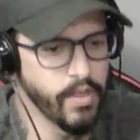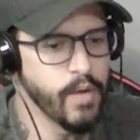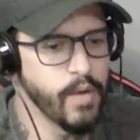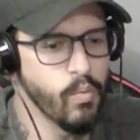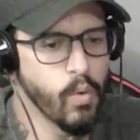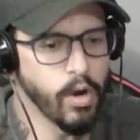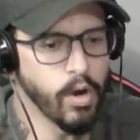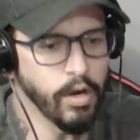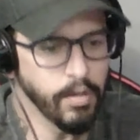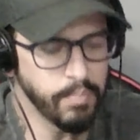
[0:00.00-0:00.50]

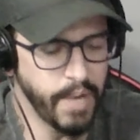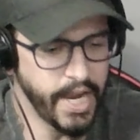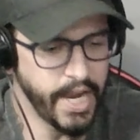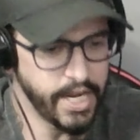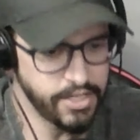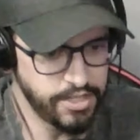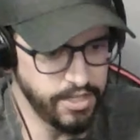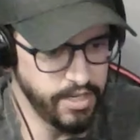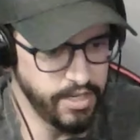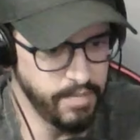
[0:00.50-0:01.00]
were
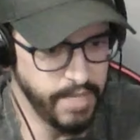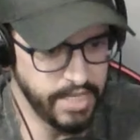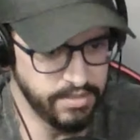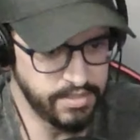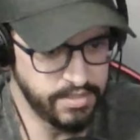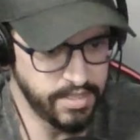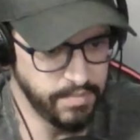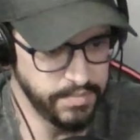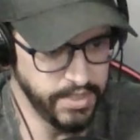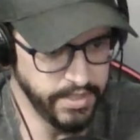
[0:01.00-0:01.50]
passionate about
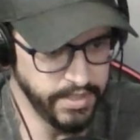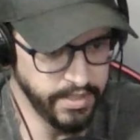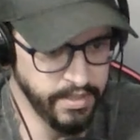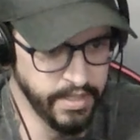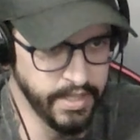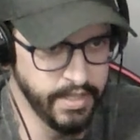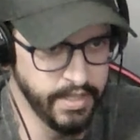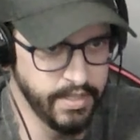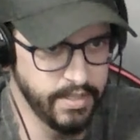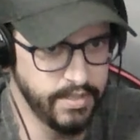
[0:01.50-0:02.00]
something,
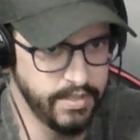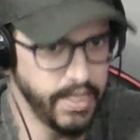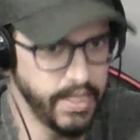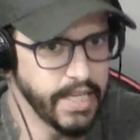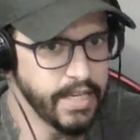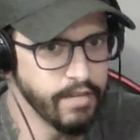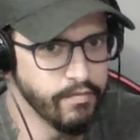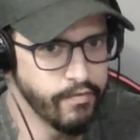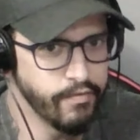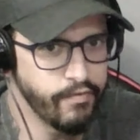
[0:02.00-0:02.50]
they
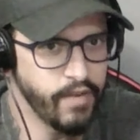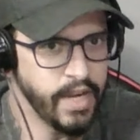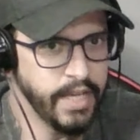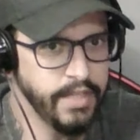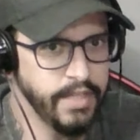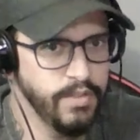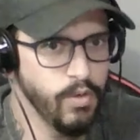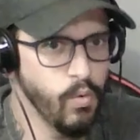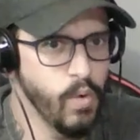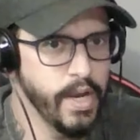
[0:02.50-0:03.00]
can
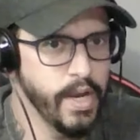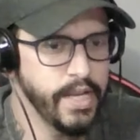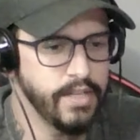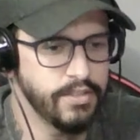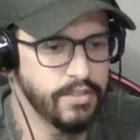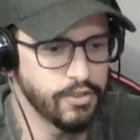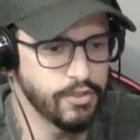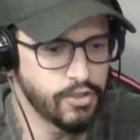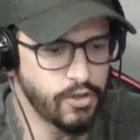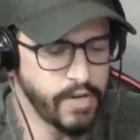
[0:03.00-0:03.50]
find a way
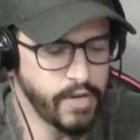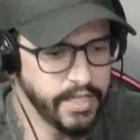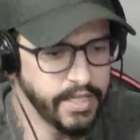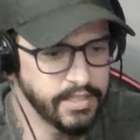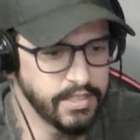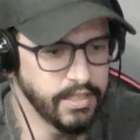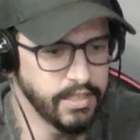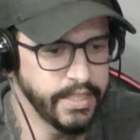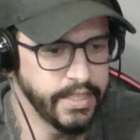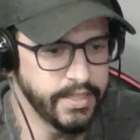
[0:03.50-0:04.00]
to
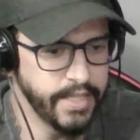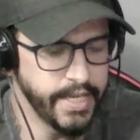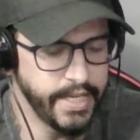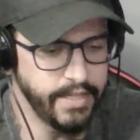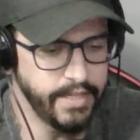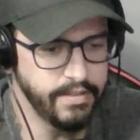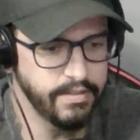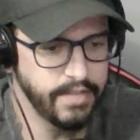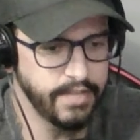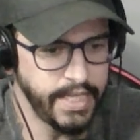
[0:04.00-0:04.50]
translate
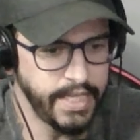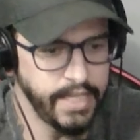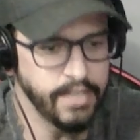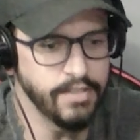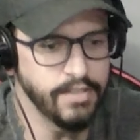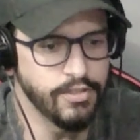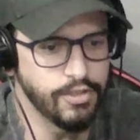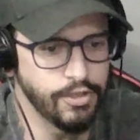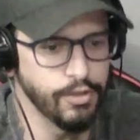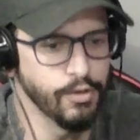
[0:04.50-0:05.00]
that
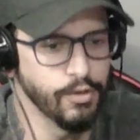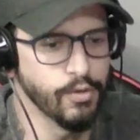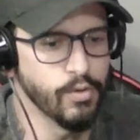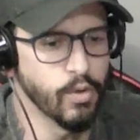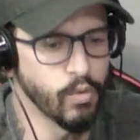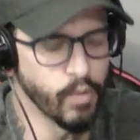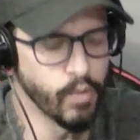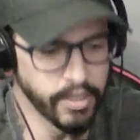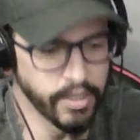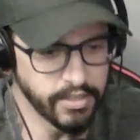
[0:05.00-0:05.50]
into the
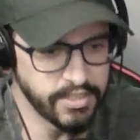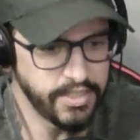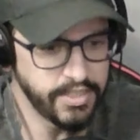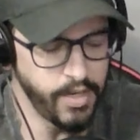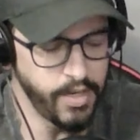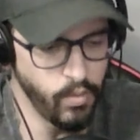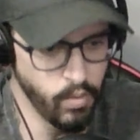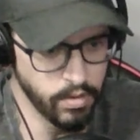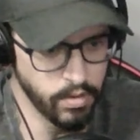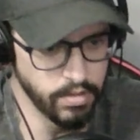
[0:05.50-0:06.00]
real
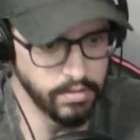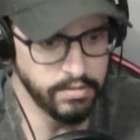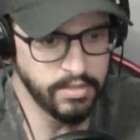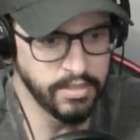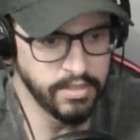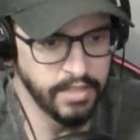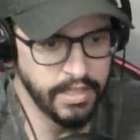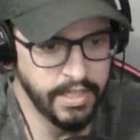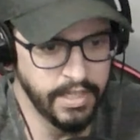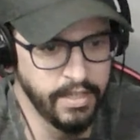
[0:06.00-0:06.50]
estate world.
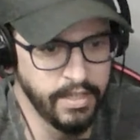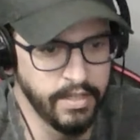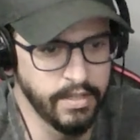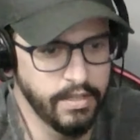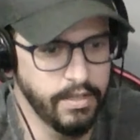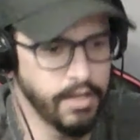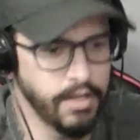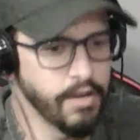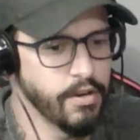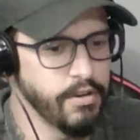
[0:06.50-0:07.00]

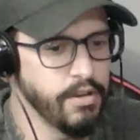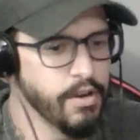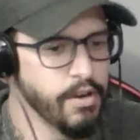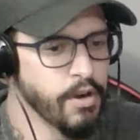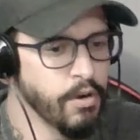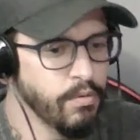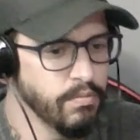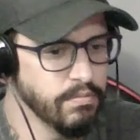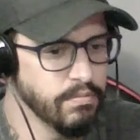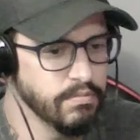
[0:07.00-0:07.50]
You know, you
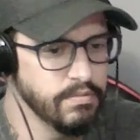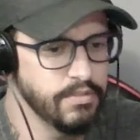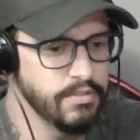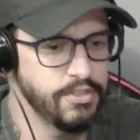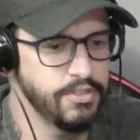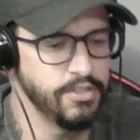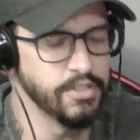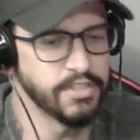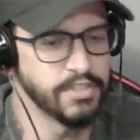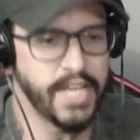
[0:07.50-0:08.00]
don't
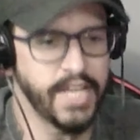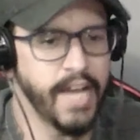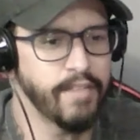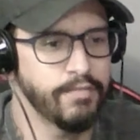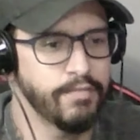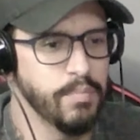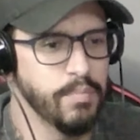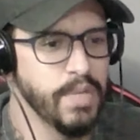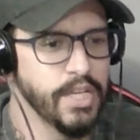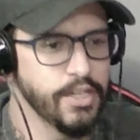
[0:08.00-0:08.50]
just have
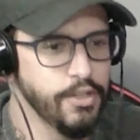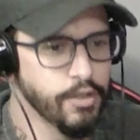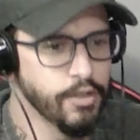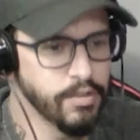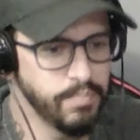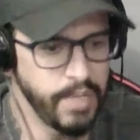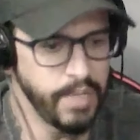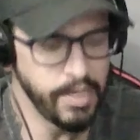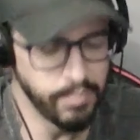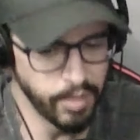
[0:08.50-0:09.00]
to be a good
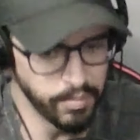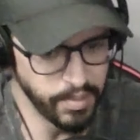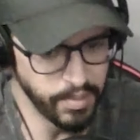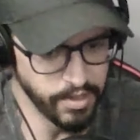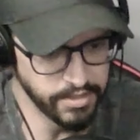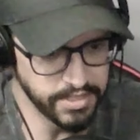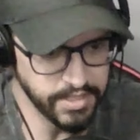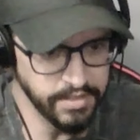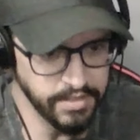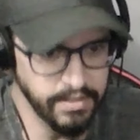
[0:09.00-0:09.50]
people
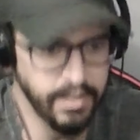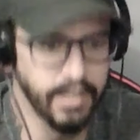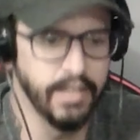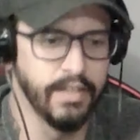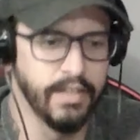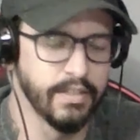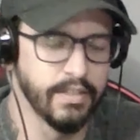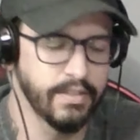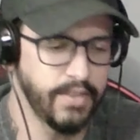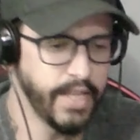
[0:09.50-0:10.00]
person.
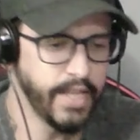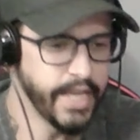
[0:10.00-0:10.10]
That